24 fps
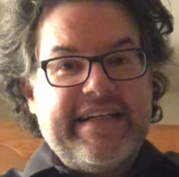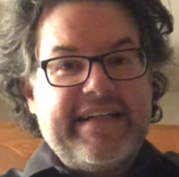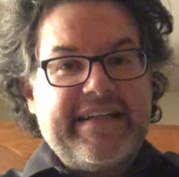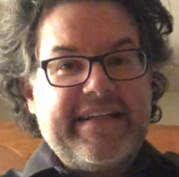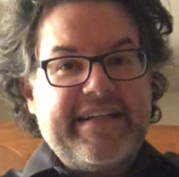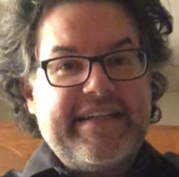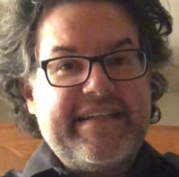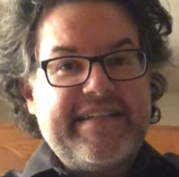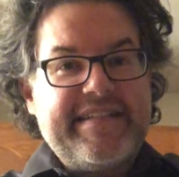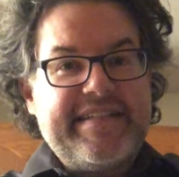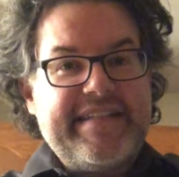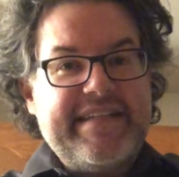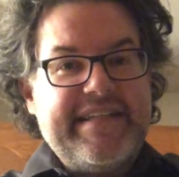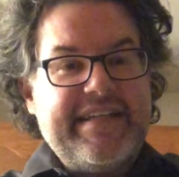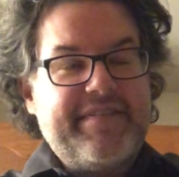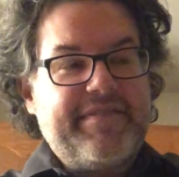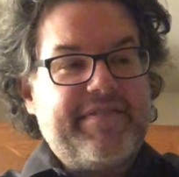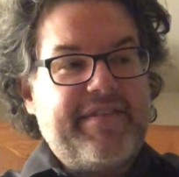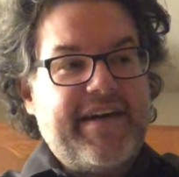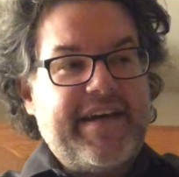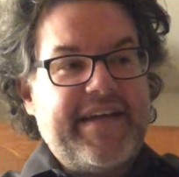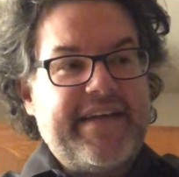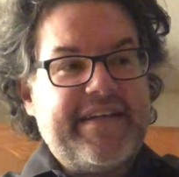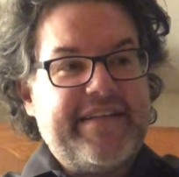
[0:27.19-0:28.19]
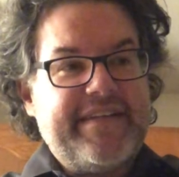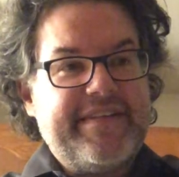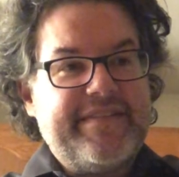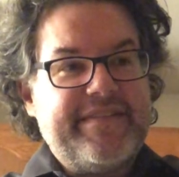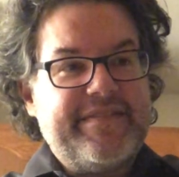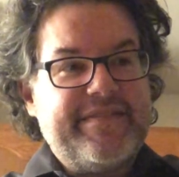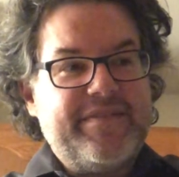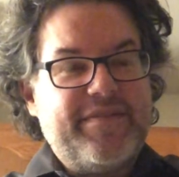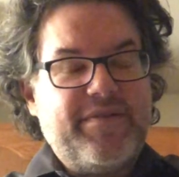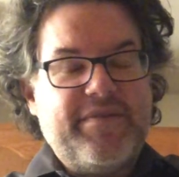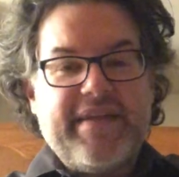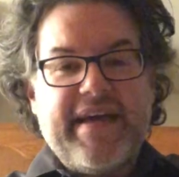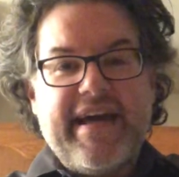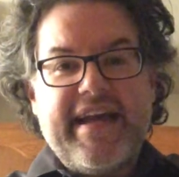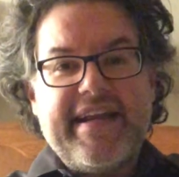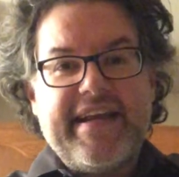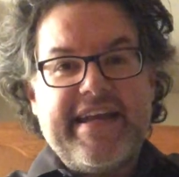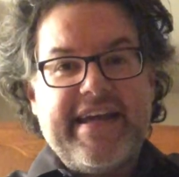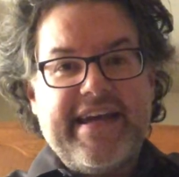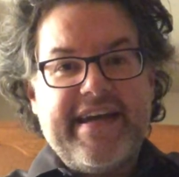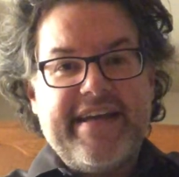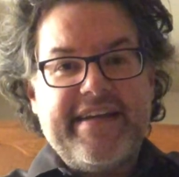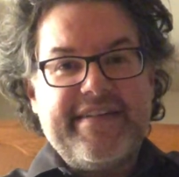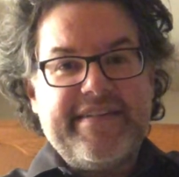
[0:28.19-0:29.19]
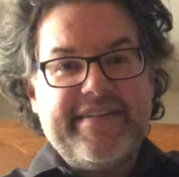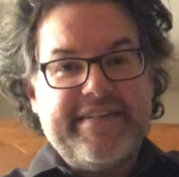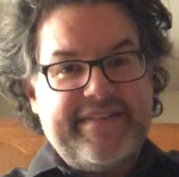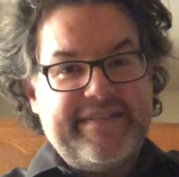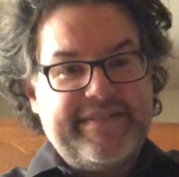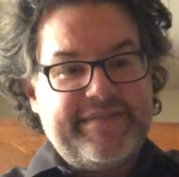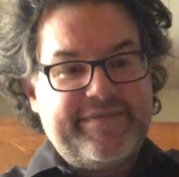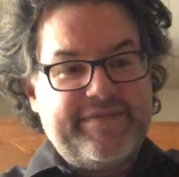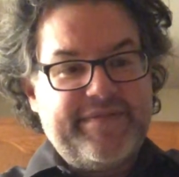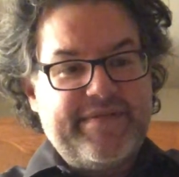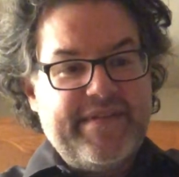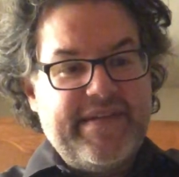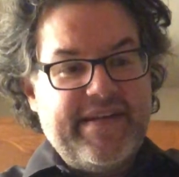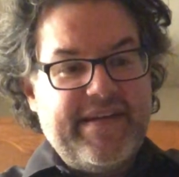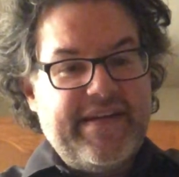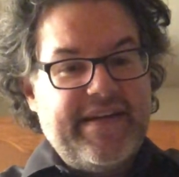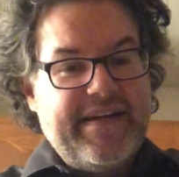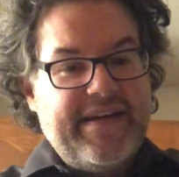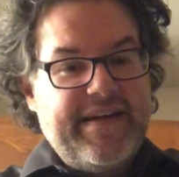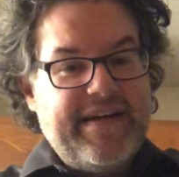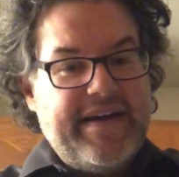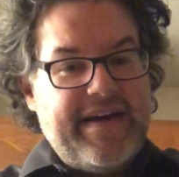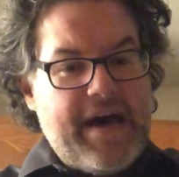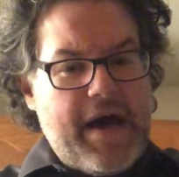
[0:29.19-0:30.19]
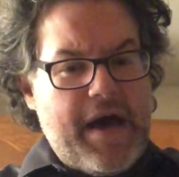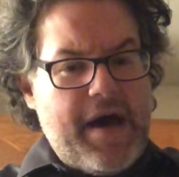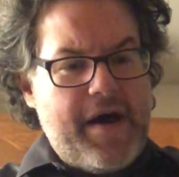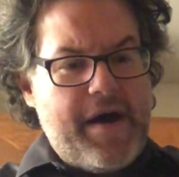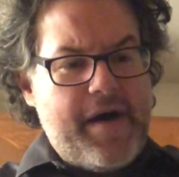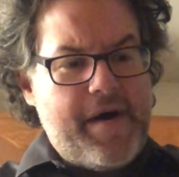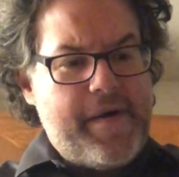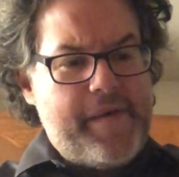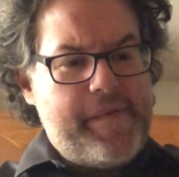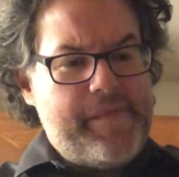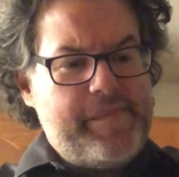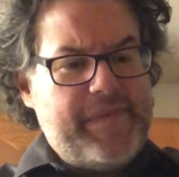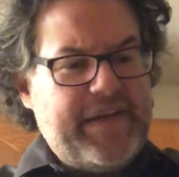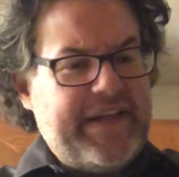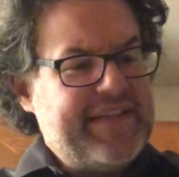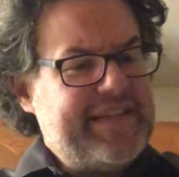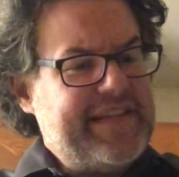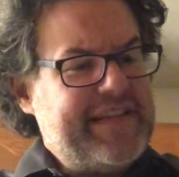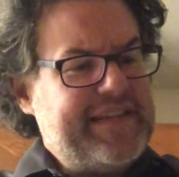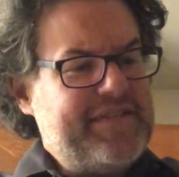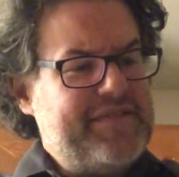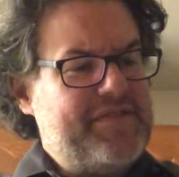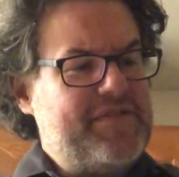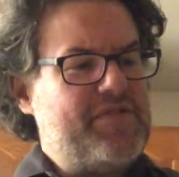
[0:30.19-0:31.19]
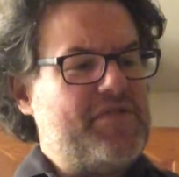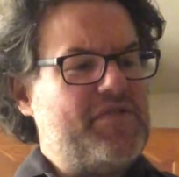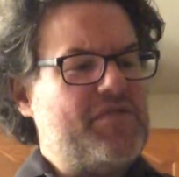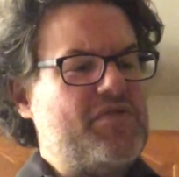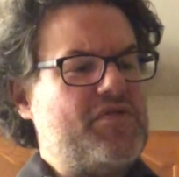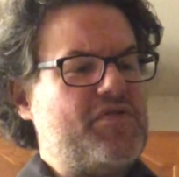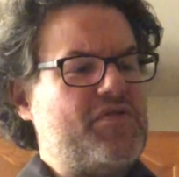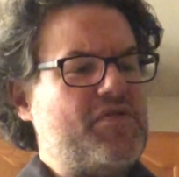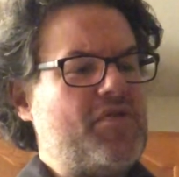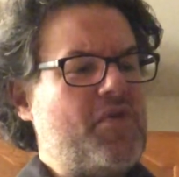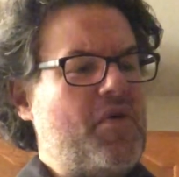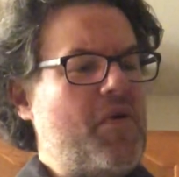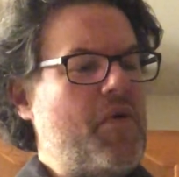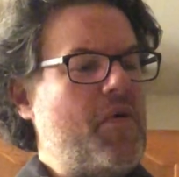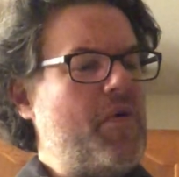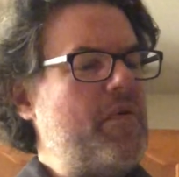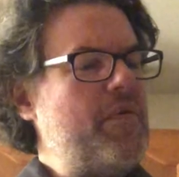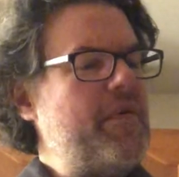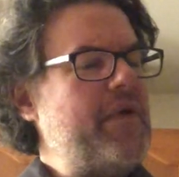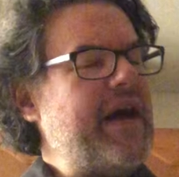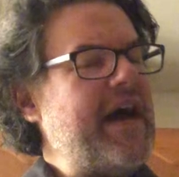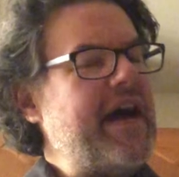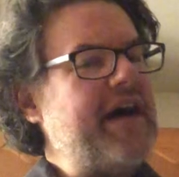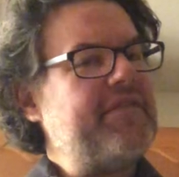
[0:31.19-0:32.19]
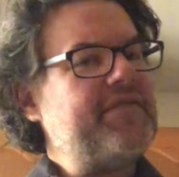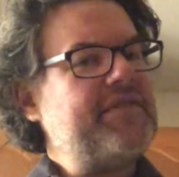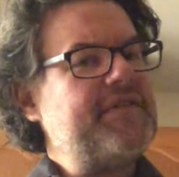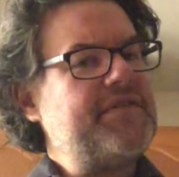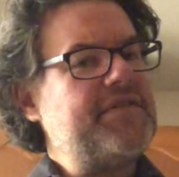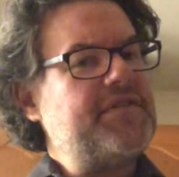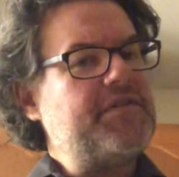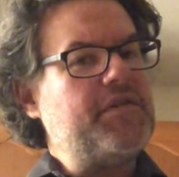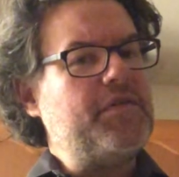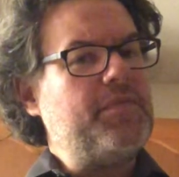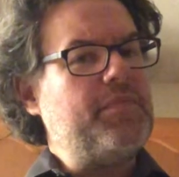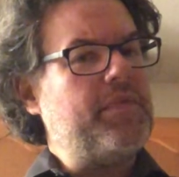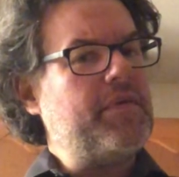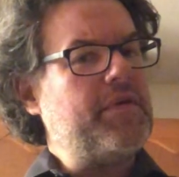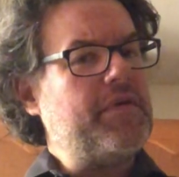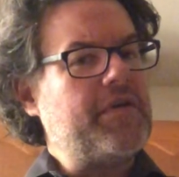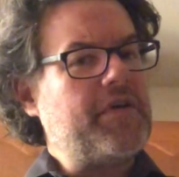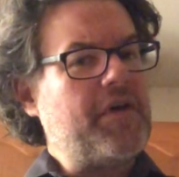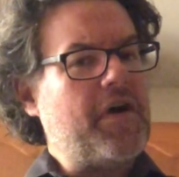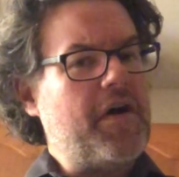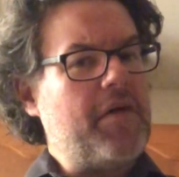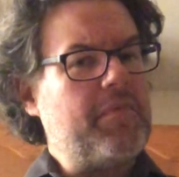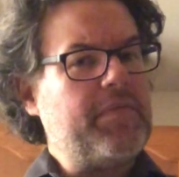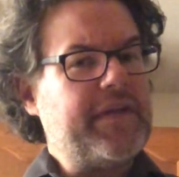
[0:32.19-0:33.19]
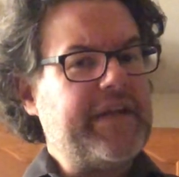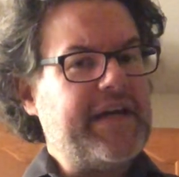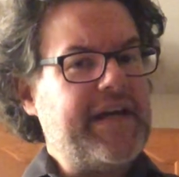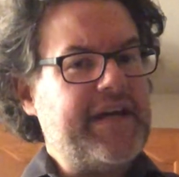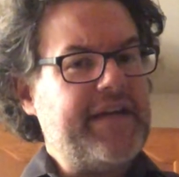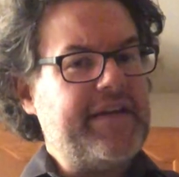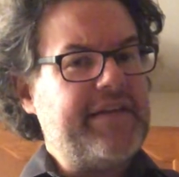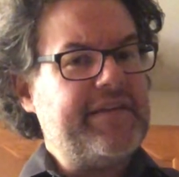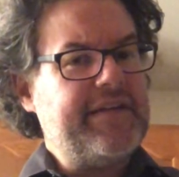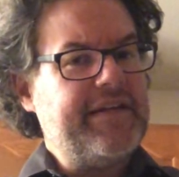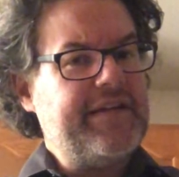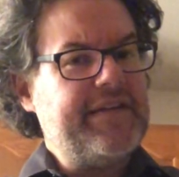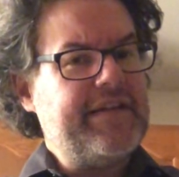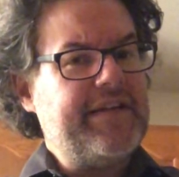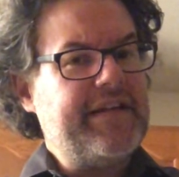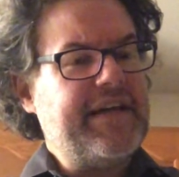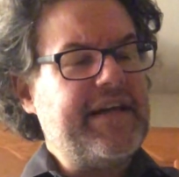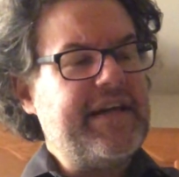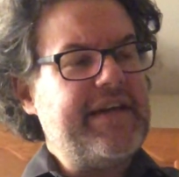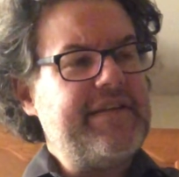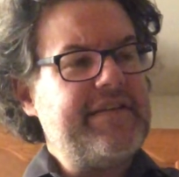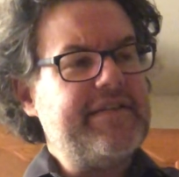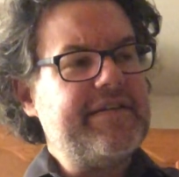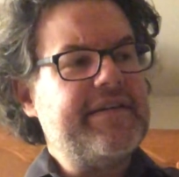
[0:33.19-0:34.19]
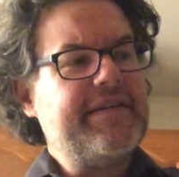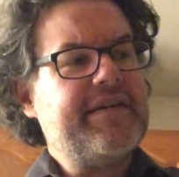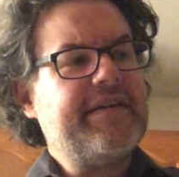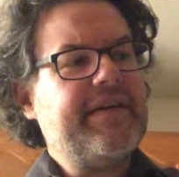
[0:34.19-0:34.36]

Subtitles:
I'm gonna see if I can do that again, because I don't have a super complicated thing tonight.